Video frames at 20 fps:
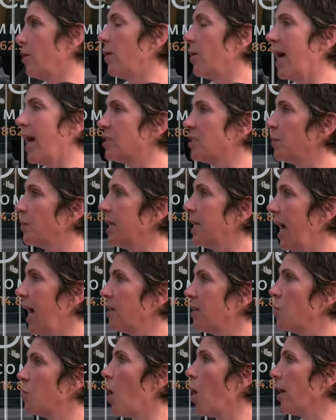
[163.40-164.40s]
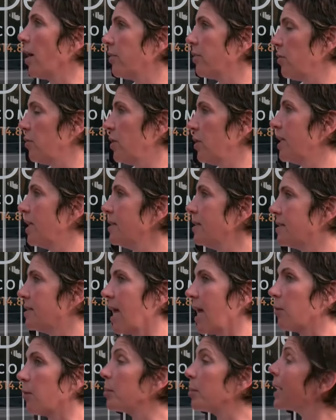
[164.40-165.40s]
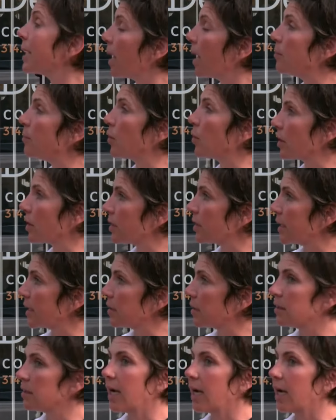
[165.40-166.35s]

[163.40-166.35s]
As we kind of walk through this, that'll become more clear.